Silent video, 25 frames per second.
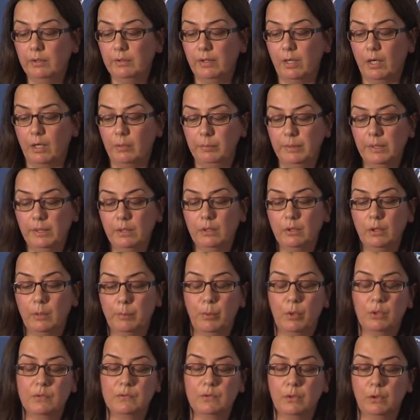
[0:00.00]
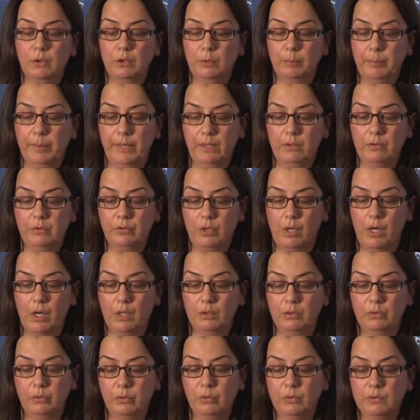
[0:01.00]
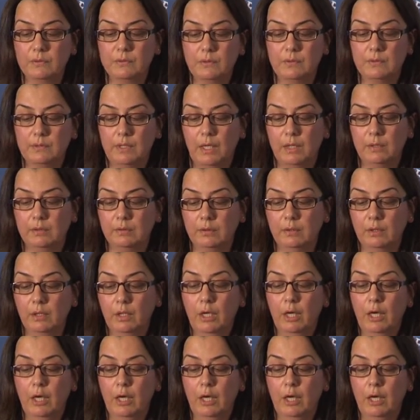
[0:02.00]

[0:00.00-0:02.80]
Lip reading: the Armenian Apostolic Patriarch to use the title